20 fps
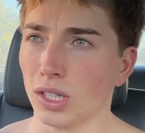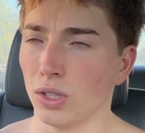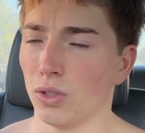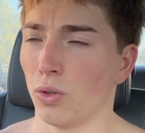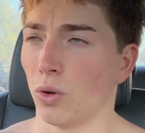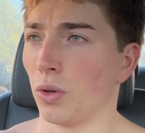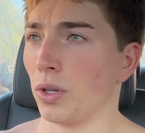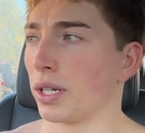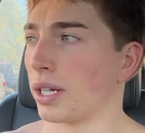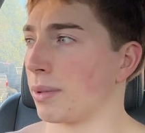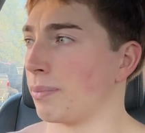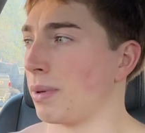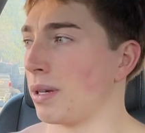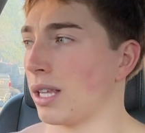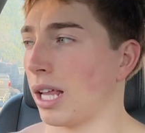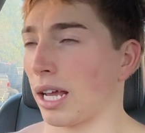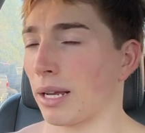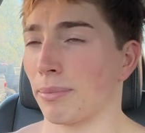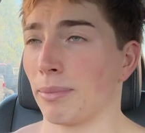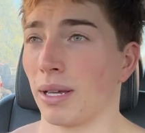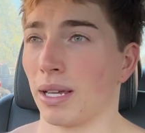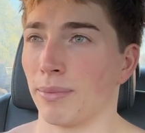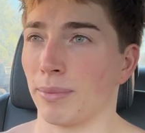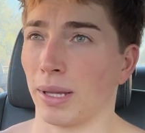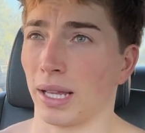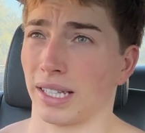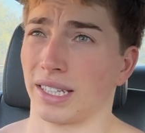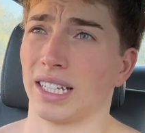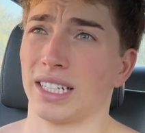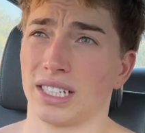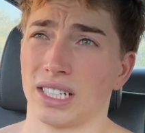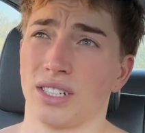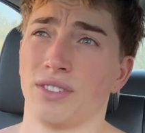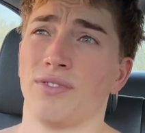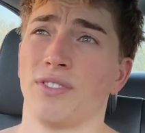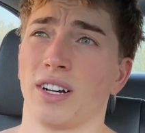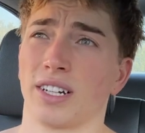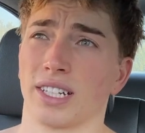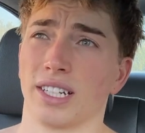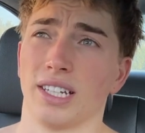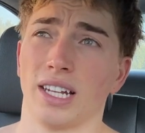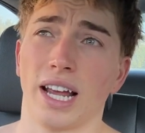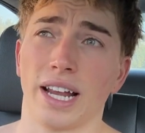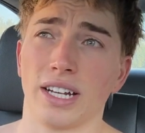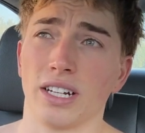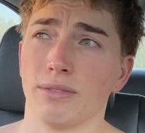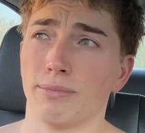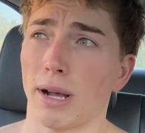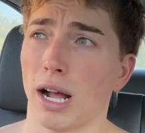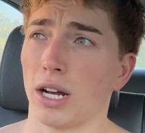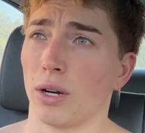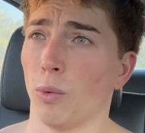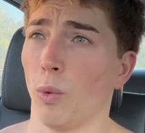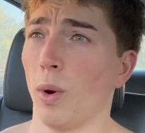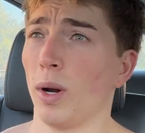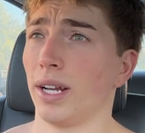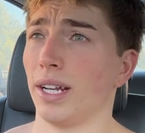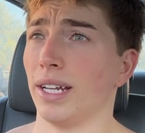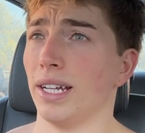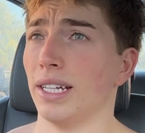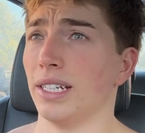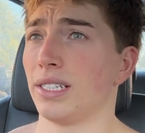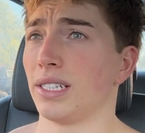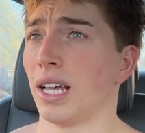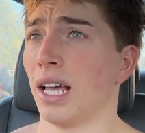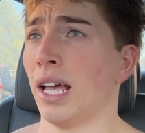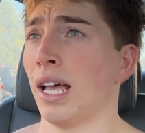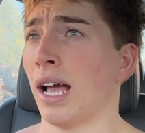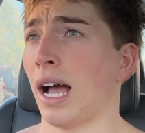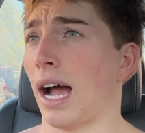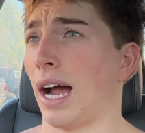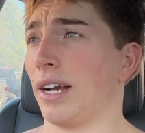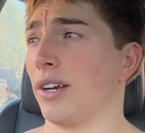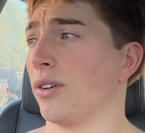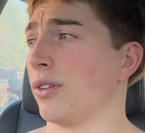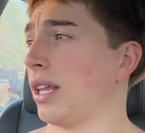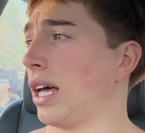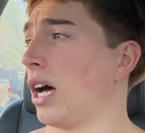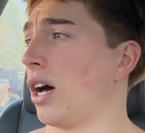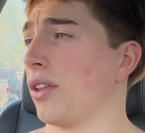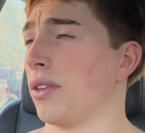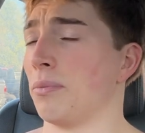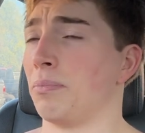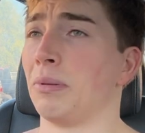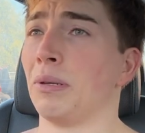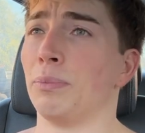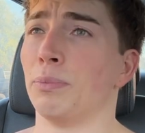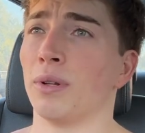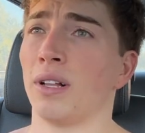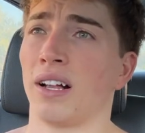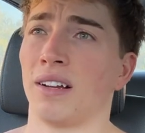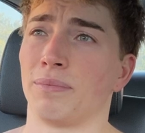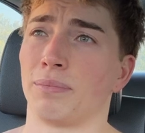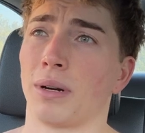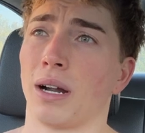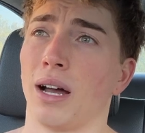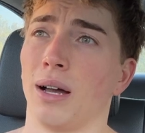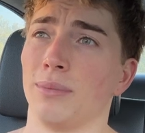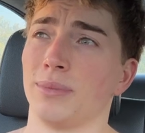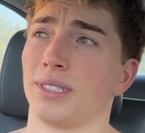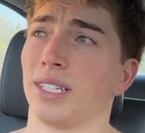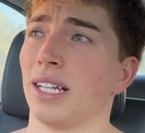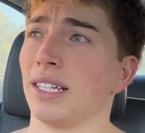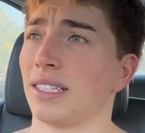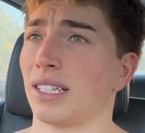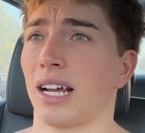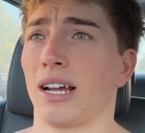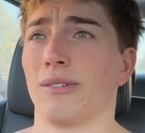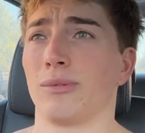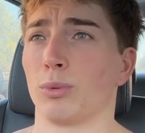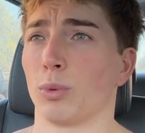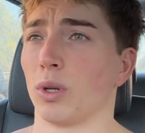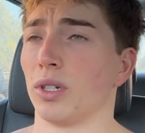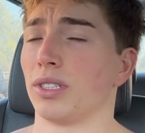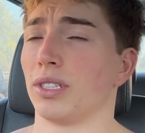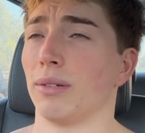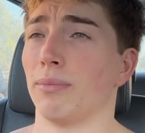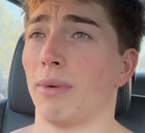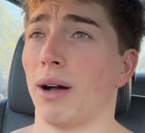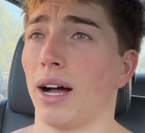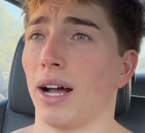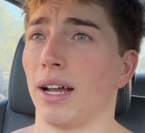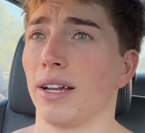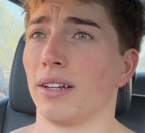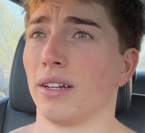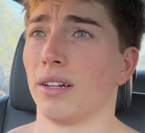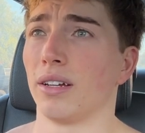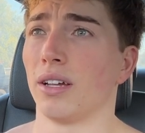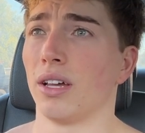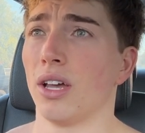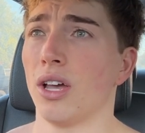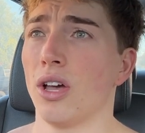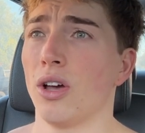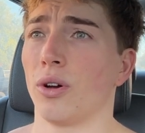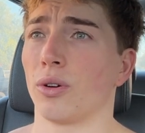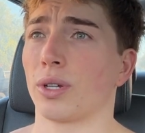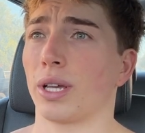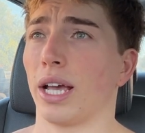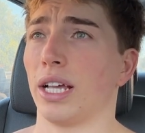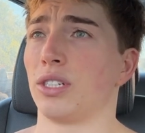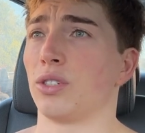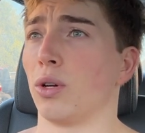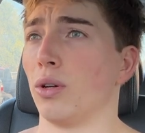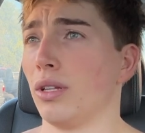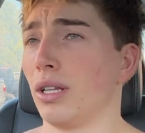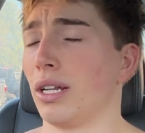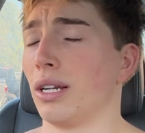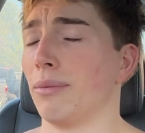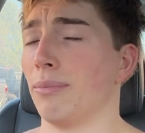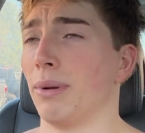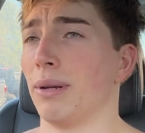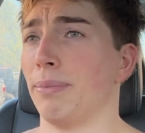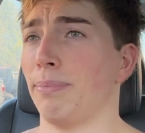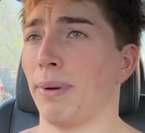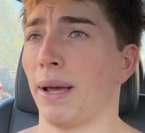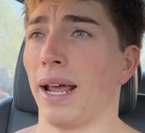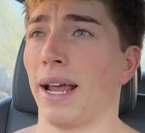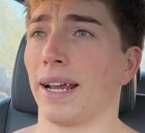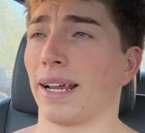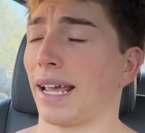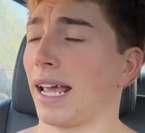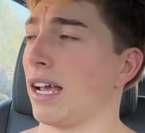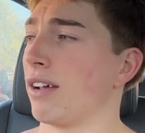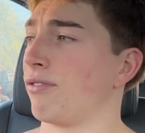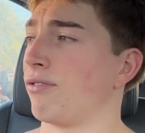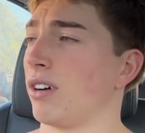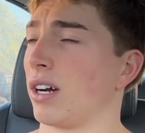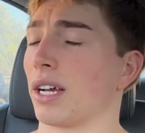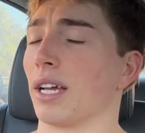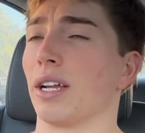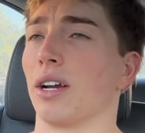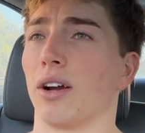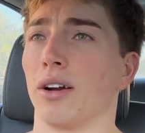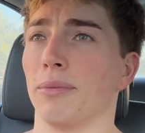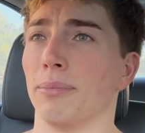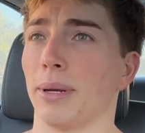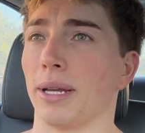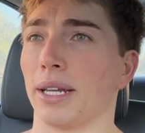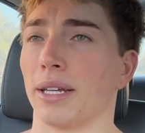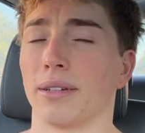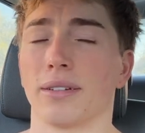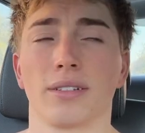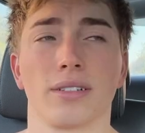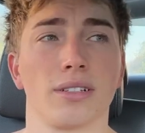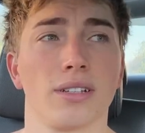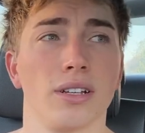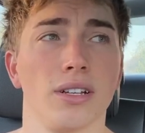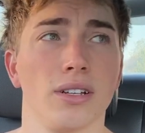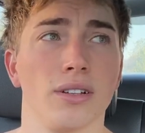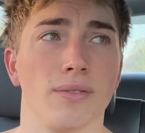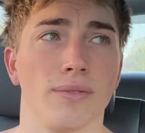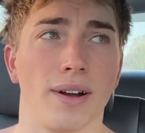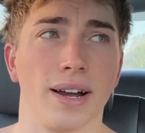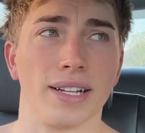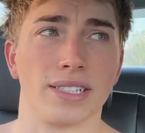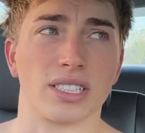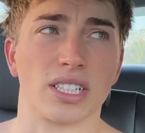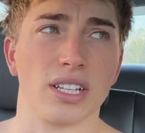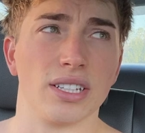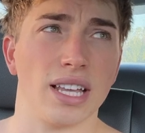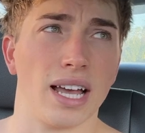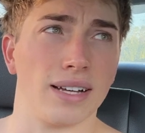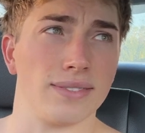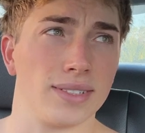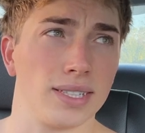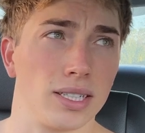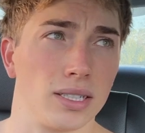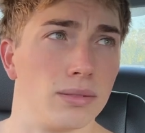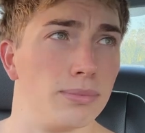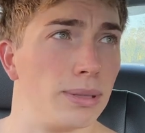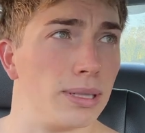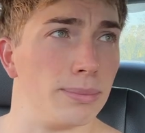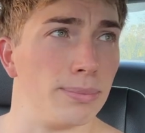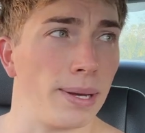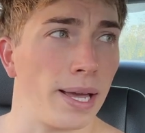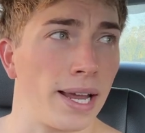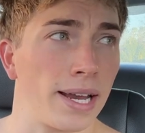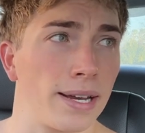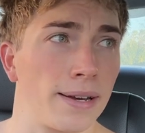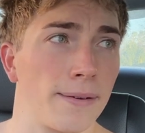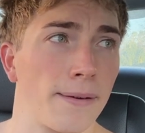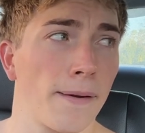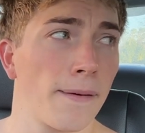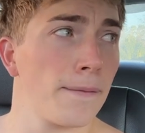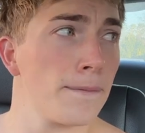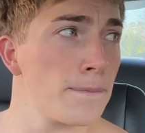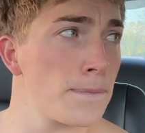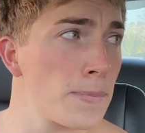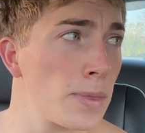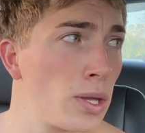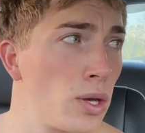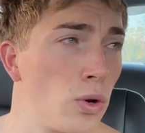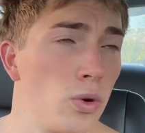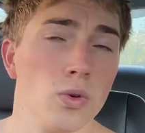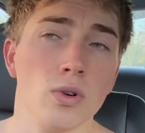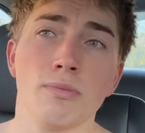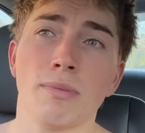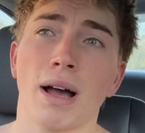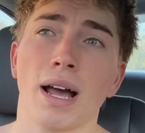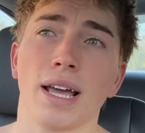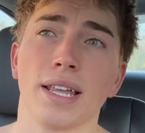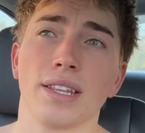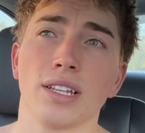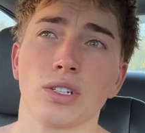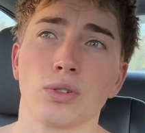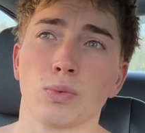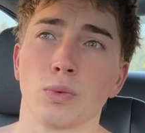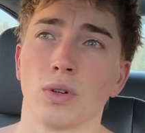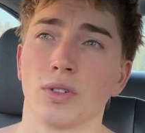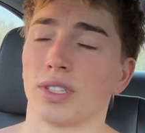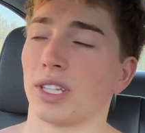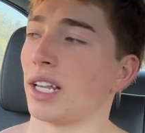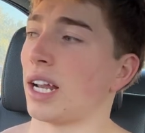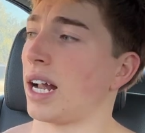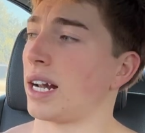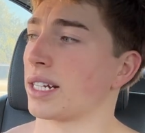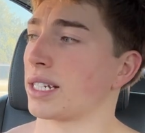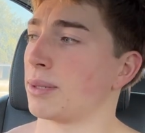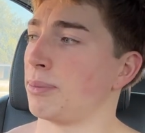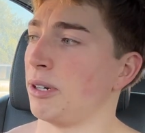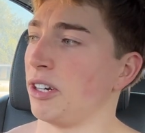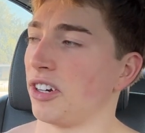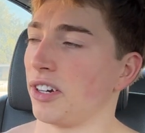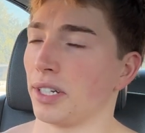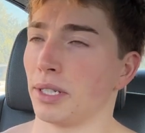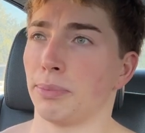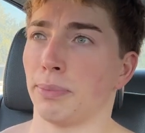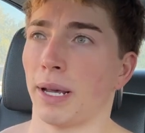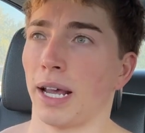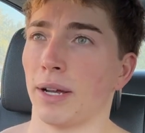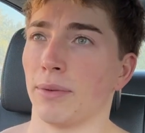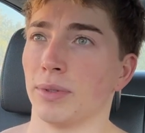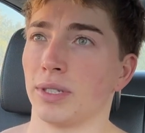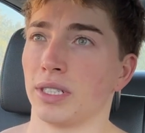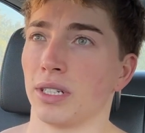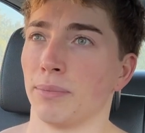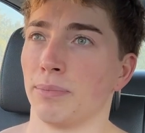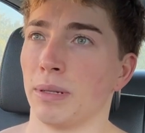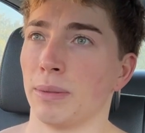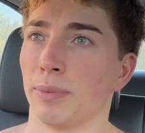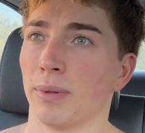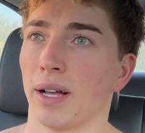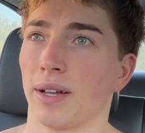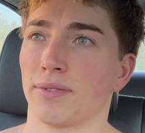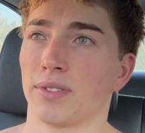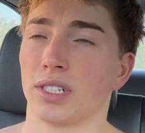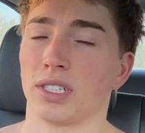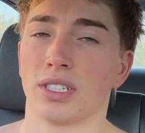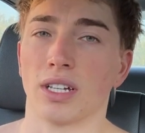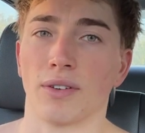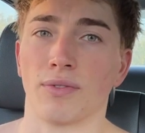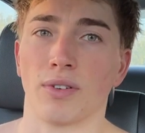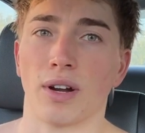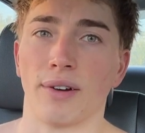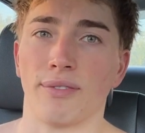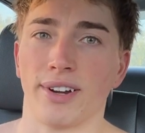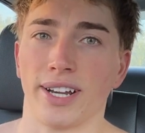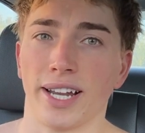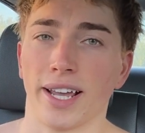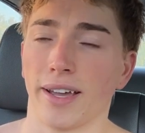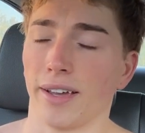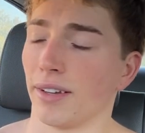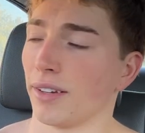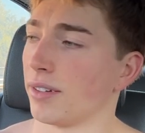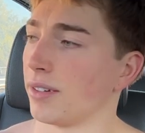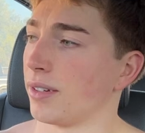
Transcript: Or you could be like me and be like, this is fucking light no matter what it is. I know that other people have problems 10 times worse than mine. Okay, so a little bit of pain can't fucking hurt me. Right? It's good to have a little bit of pain. Who am I in this world to not experience pain when some people have to suffer every day?